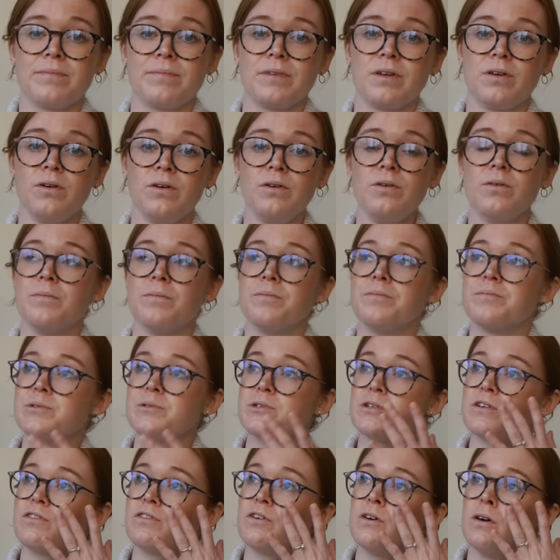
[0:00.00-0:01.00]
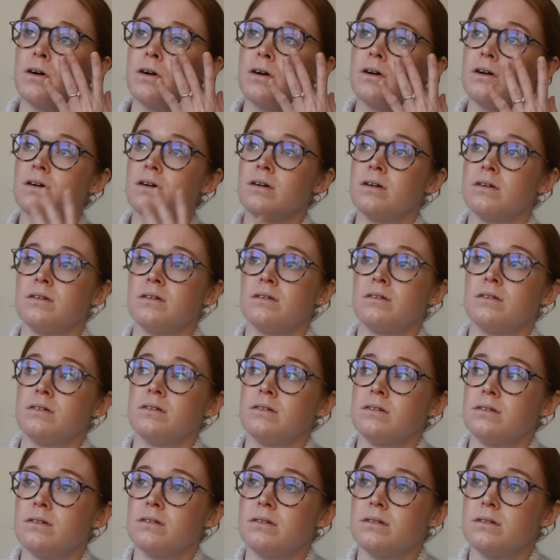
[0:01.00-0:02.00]
Cool. So I've got
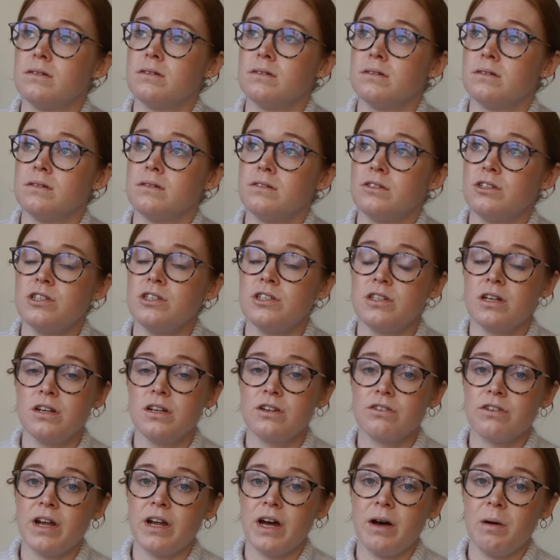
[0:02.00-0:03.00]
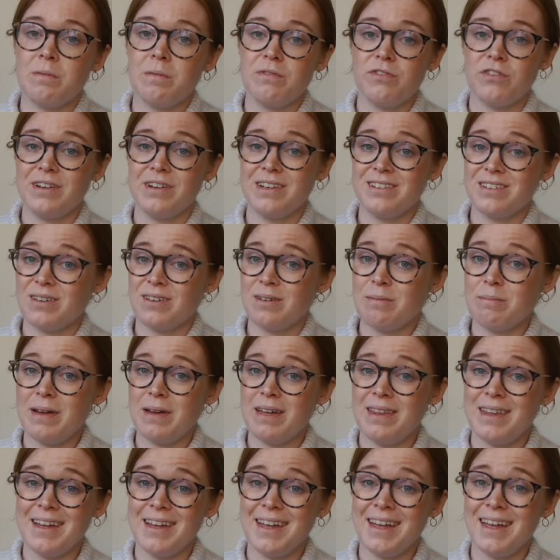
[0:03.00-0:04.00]
just under an hour before we need to go and
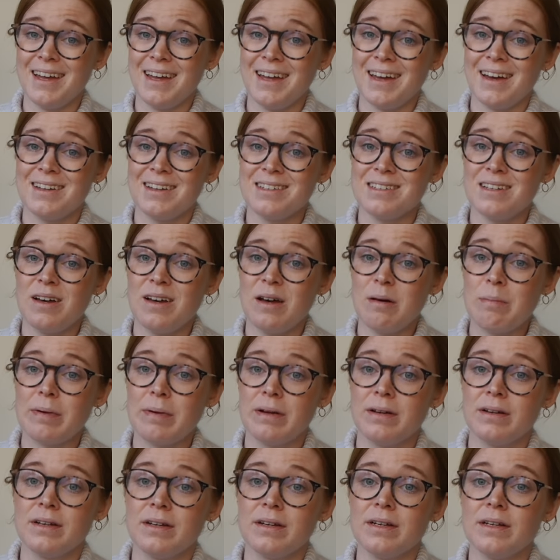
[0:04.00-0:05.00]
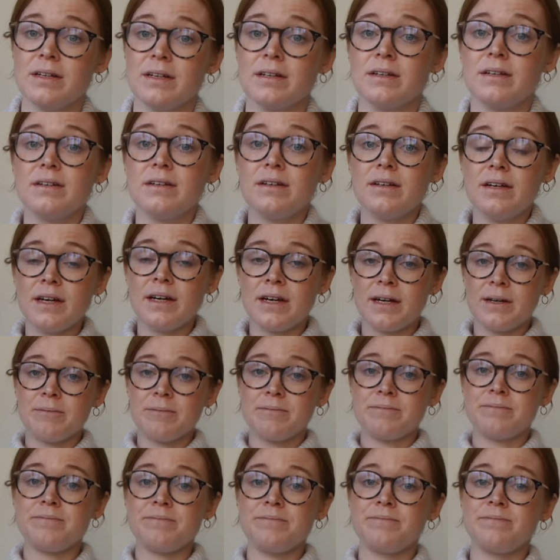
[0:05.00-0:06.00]
pick the Kit Kats up.
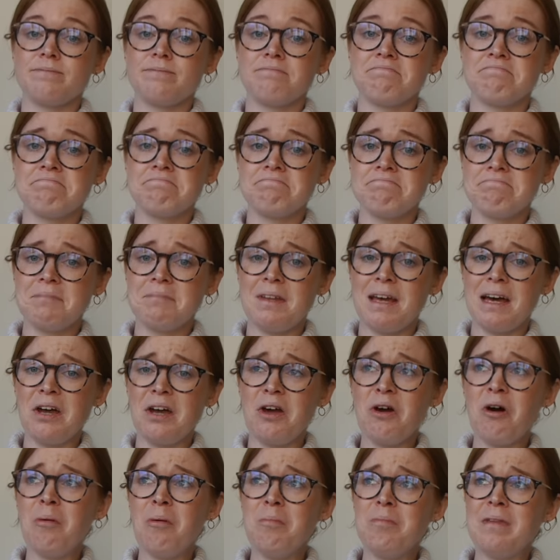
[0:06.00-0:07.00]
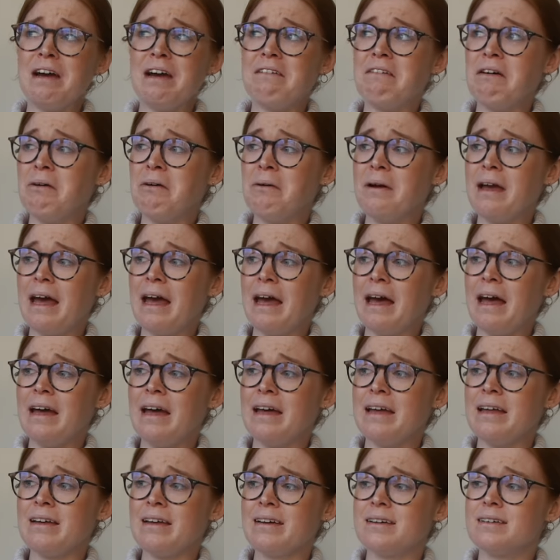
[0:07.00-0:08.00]
I hope they're
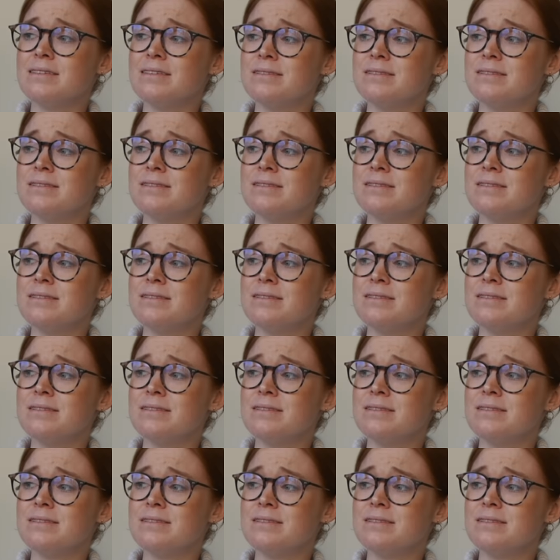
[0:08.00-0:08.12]
okay.